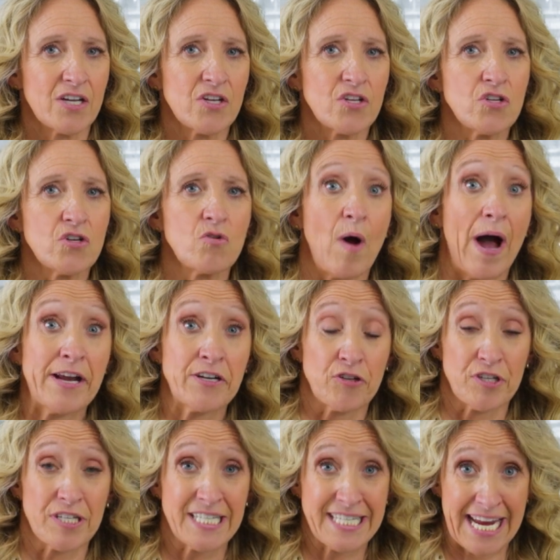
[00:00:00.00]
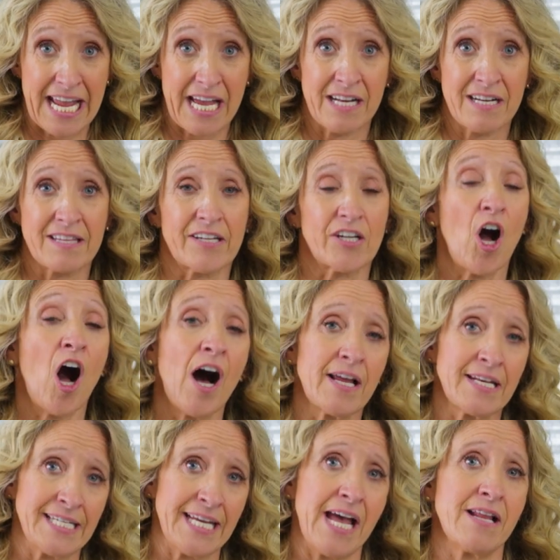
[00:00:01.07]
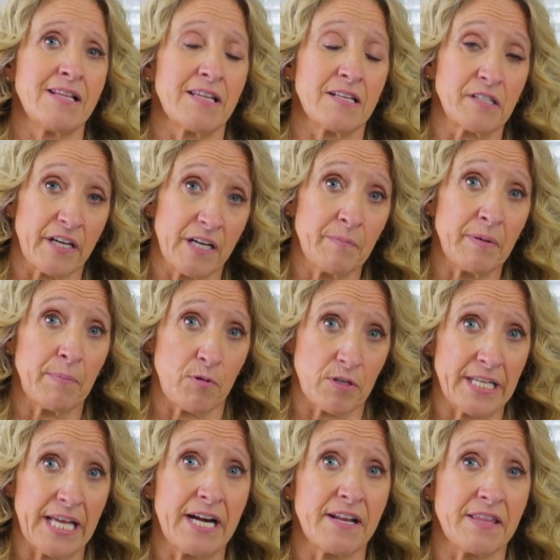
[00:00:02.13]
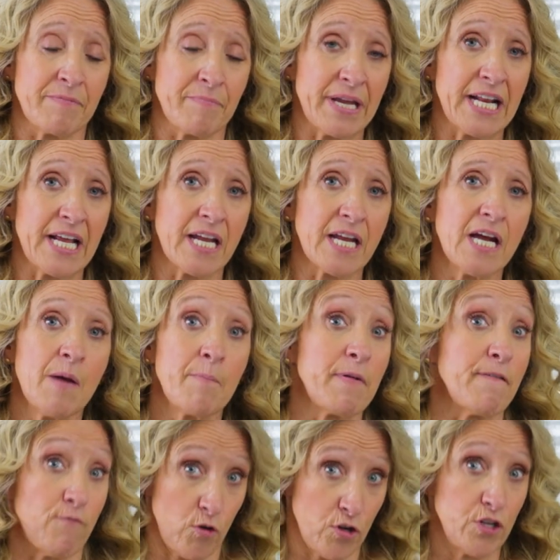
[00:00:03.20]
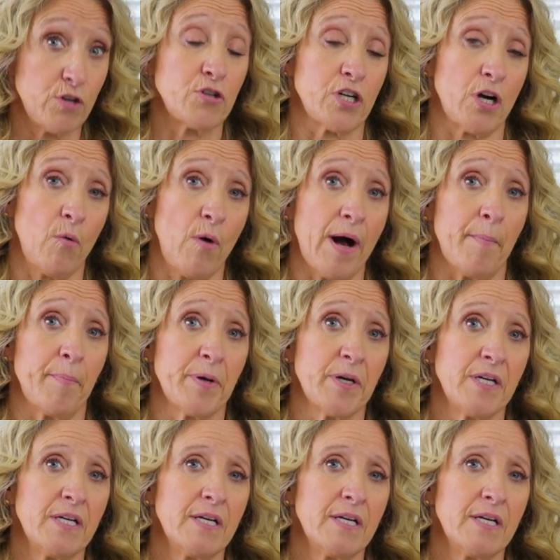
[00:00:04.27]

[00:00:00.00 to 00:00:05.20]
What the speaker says: you understand the content that's going to be presented in the meeting before you show up.